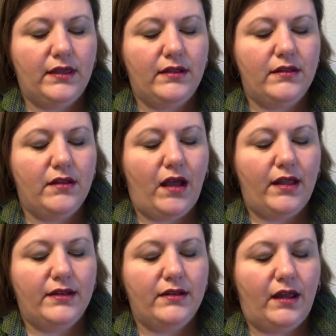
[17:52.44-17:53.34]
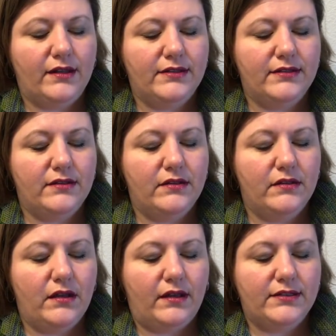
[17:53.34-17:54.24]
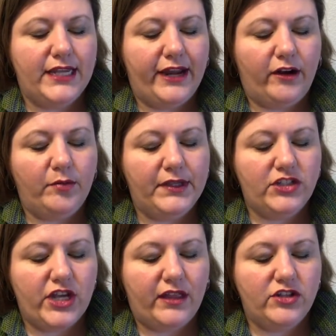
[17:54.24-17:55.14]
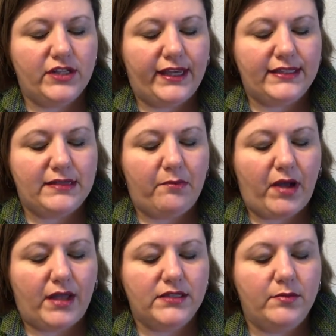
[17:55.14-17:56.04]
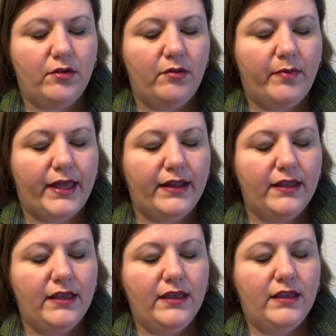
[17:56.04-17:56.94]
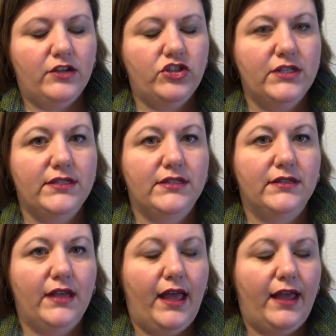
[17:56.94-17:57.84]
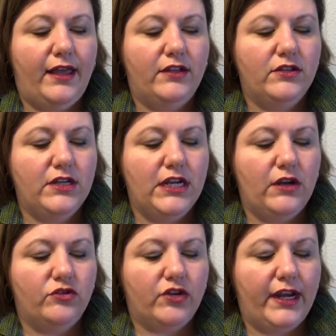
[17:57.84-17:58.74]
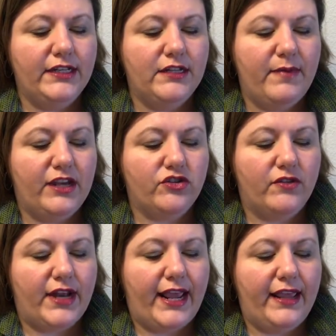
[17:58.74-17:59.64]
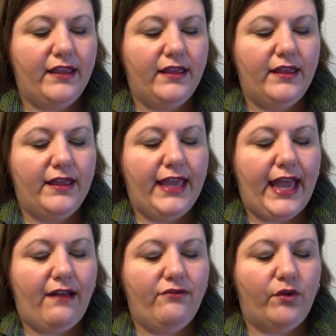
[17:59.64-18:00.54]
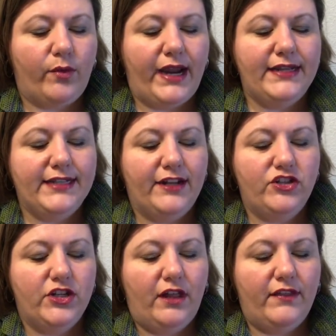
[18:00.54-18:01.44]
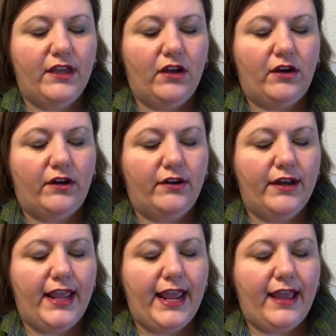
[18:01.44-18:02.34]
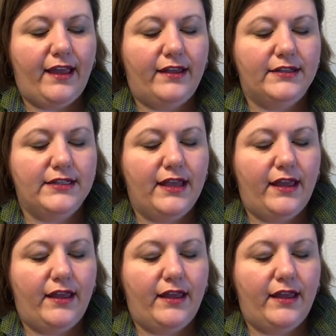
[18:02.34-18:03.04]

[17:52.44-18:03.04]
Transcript: not terribly challenging, like it's impossible, but just you know, trying to make sure that I have the right tension on the yarn and